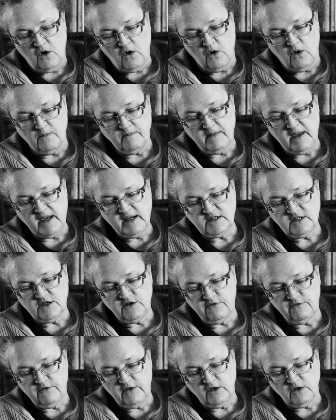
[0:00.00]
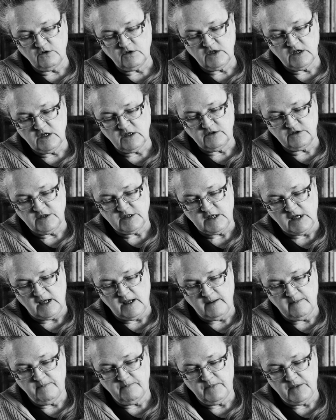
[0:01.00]
or made to feel
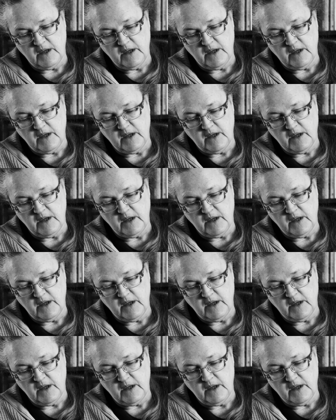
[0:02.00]
guilty